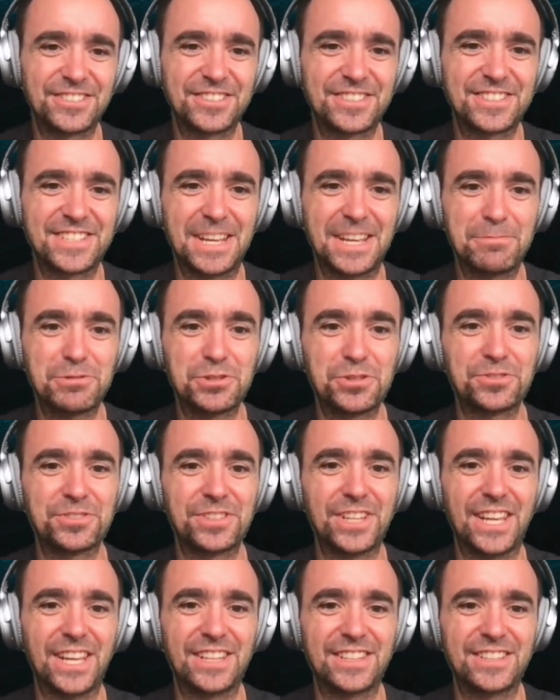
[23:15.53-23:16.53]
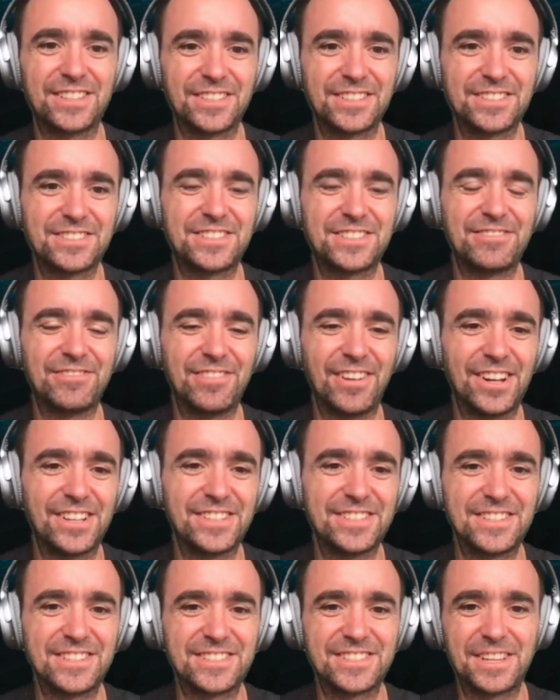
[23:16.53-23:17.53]
snapshot and toss the
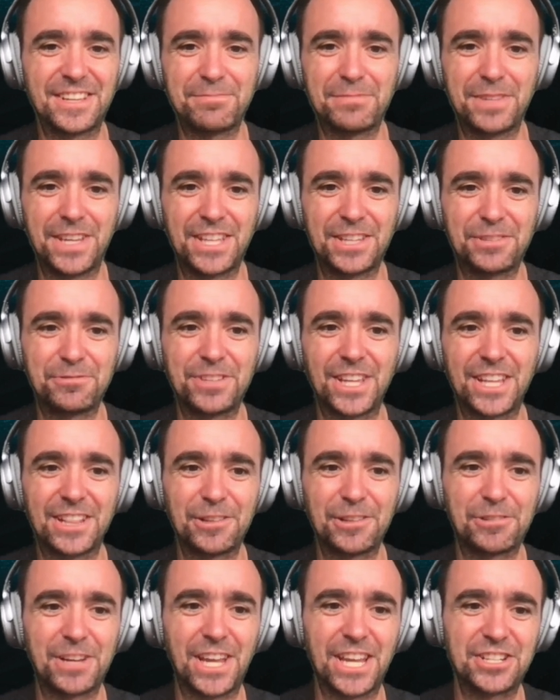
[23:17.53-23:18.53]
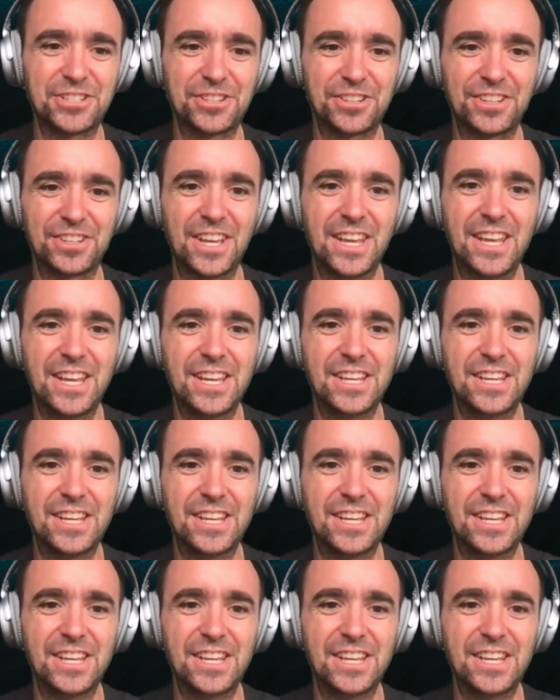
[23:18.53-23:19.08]
file system into that location.